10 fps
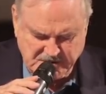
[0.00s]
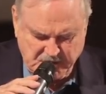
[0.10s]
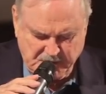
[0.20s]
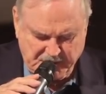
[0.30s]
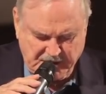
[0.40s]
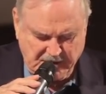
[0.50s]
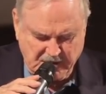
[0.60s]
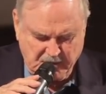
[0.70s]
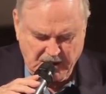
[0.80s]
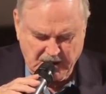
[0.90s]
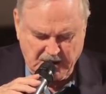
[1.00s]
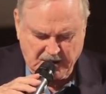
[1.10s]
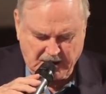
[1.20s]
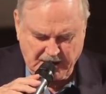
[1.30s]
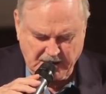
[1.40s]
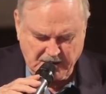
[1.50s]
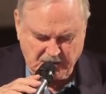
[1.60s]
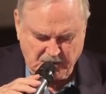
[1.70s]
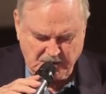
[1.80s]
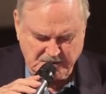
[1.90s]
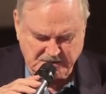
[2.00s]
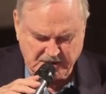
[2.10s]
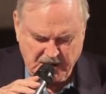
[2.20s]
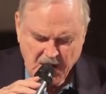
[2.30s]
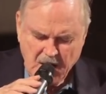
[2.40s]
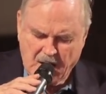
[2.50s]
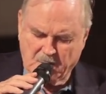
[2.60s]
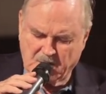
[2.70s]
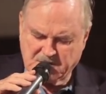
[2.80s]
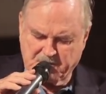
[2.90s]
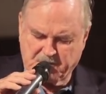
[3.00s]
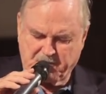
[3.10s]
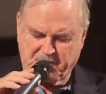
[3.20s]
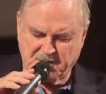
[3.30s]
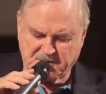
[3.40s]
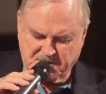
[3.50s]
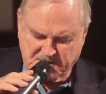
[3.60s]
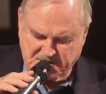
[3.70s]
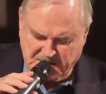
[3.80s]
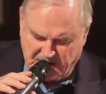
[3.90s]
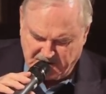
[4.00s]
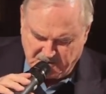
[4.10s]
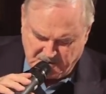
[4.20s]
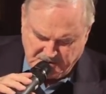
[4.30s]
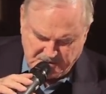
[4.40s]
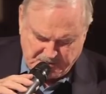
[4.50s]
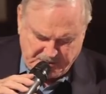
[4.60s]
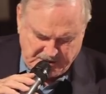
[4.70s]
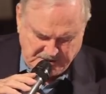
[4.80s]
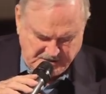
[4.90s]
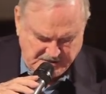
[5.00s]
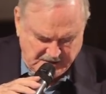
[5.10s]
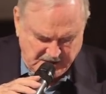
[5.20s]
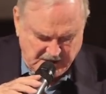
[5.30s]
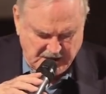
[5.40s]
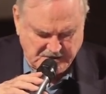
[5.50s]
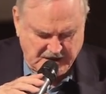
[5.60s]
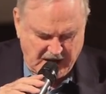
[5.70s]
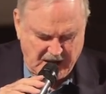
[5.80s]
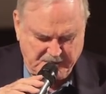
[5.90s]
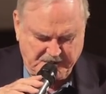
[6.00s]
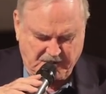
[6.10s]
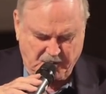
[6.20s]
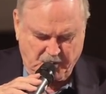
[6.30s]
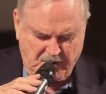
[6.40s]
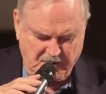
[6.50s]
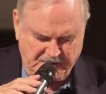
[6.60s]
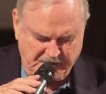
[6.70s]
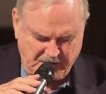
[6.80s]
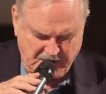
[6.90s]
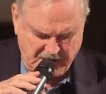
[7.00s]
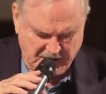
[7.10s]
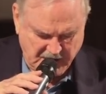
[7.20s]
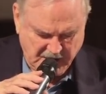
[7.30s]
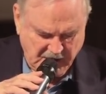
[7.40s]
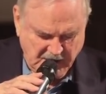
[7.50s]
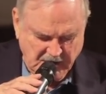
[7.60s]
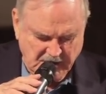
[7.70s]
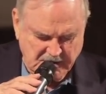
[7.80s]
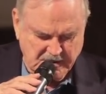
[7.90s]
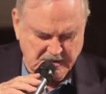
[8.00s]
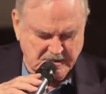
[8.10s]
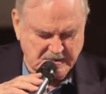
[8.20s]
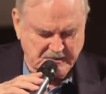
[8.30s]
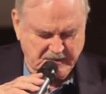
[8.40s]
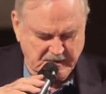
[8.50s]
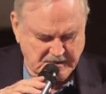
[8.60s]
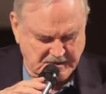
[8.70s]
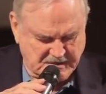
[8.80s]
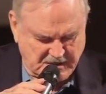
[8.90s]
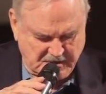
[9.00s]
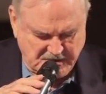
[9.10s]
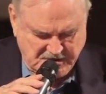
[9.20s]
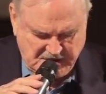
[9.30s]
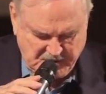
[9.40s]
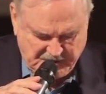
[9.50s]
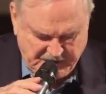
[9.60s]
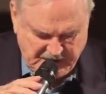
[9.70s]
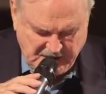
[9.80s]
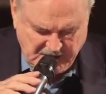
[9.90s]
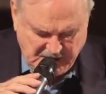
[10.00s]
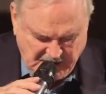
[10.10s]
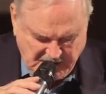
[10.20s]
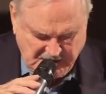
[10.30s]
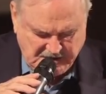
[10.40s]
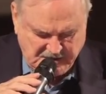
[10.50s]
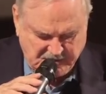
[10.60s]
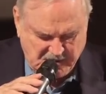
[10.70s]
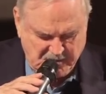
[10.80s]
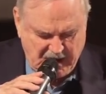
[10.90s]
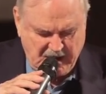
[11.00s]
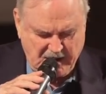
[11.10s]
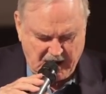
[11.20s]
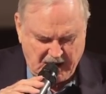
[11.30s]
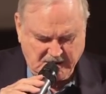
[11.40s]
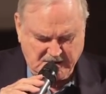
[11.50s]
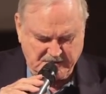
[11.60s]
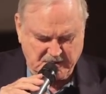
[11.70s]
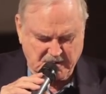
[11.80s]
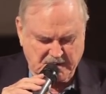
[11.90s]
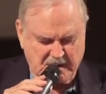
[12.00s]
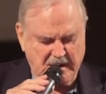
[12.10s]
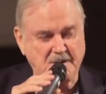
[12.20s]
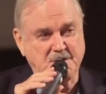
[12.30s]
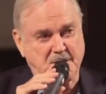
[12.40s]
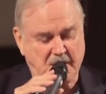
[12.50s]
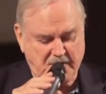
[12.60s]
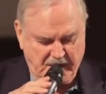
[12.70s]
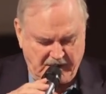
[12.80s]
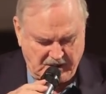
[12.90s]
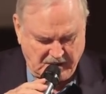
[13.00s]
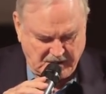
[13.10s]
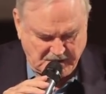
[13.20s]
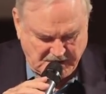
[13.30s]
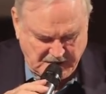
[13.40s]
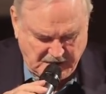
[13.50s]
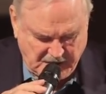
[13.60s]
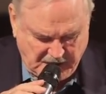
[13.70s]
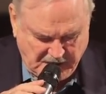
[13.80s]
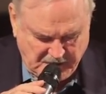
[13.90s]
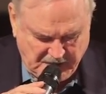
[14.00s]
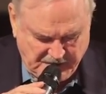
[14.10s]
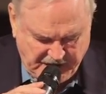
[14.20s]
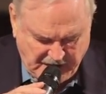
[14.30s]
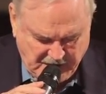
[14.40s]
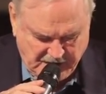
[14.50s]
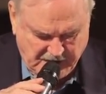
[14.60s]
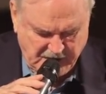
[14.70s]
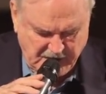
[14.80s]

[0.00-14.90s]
would bring them hurtling towards her. I once proposed to Dad that we should purchase a large hamster wheel for her so that she would find it easy to remain active all day instead of having continually to invent